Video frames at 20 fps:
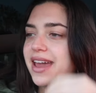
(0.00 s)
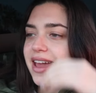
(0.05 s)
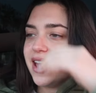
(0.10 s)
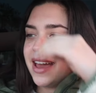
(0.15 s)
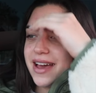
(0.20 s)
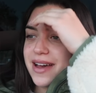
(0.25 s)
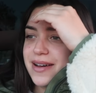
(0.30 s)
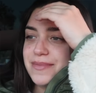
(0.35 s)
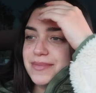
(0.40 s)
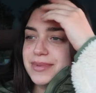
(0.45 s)

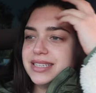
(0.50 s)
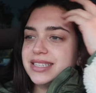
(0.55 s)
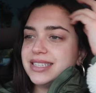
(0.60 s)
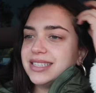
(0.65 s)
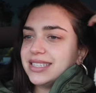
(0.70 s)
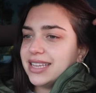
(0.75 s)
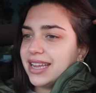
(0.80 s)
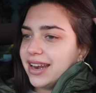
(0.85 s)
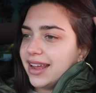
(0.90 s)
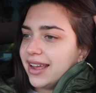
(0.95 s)
am
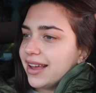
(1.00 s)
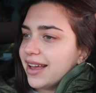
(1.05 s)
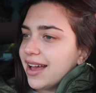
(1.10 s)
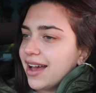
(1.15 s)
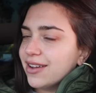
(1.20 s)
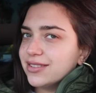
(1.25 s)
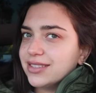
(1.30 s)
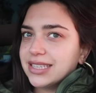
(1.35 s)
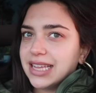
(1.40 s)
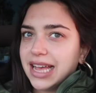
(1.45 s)
sitting
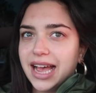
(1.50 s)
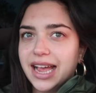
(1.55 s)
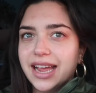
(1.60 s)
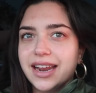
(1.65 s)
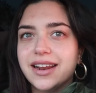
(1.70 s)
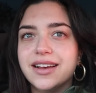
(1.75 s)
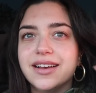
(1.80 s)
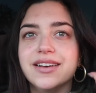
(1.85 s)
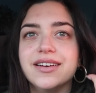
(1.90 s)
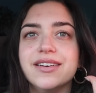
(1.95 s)

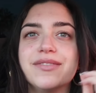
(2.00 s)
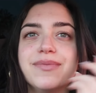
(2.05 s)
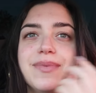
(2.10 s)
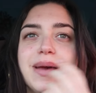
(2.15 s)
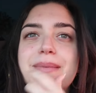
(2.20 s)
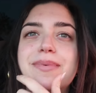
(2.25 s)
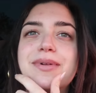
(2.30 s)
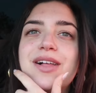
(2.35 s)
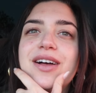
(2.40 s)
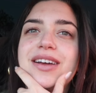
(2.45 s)
outside of
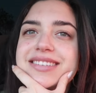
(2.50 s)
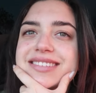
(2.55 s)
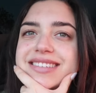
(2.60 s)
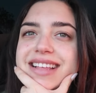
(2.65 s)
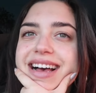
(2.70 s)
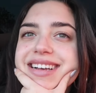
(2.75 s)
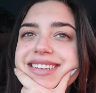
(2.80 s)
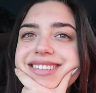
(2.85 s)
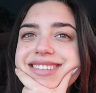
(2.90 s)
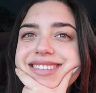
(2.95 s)
my Pilates
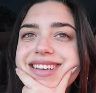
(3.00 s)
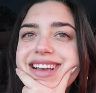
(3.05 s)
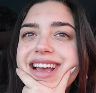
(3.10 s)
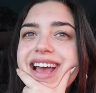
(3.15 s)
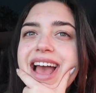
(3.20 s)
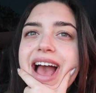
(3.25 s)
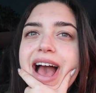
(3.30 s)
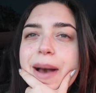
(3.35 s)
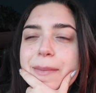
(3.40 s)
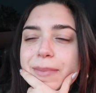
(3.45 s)
class.
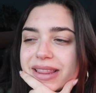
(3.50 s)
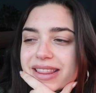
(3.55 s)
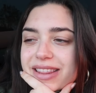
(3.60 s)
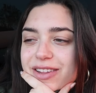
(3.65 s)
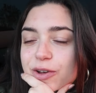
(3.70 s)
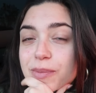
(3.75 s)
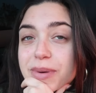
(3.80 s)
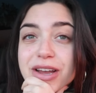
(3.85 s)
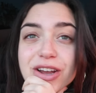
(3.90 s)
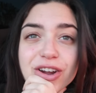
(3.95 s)
I'm a
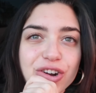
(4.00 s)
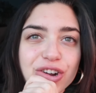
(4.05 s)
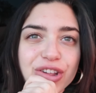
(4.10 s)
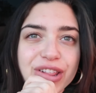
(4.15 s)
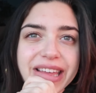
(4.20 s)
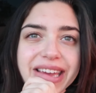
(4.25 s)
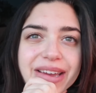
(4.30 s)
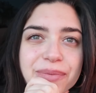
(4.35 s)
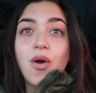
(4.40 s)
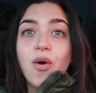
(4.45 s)
little bit
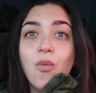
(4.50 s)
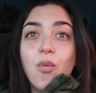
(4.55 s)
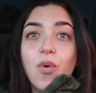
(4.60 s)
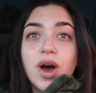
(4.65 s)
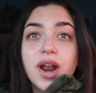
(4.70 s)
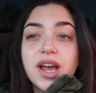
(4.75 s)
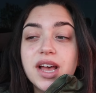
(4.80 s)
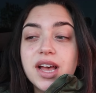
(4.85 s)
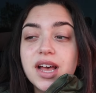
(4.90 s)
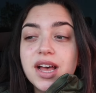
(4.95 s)
early.
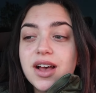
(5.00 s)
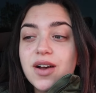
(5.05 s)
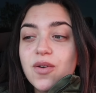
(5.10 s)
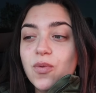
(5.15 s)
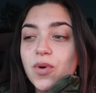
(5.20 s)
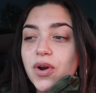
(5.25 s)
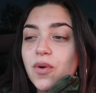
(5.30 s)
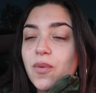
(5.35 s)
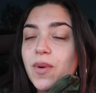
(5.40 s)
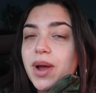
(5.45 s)
What
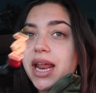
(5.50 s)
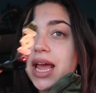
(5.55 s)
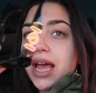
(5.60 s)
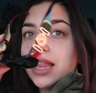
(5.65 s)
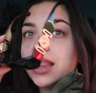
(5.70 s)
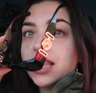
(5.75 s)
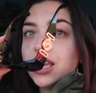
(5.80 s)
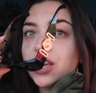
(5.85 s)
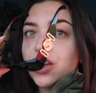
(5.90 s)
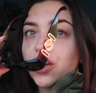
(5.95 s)
a way to
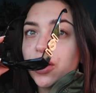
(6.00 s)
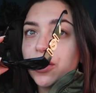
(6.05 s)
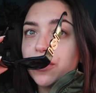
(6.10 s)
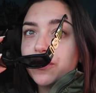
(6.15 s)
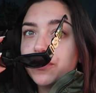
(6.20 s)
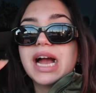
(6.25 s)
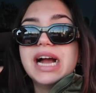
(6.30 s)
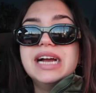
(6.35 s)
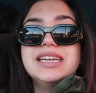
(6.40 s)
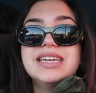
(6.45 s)
end the year.
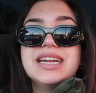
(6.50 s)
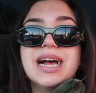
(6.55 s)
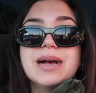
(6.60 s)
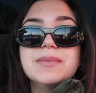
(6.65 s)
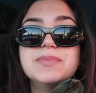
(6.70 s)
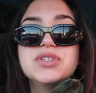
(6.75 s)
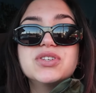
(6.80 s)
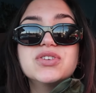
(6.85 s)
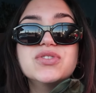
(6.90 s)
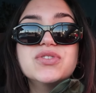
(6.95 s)
I did
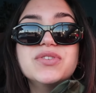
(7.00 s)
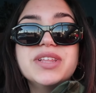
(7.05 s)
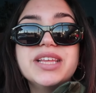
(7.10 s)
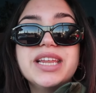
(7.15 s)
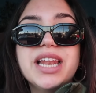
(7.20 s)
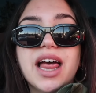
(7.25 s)
absolutely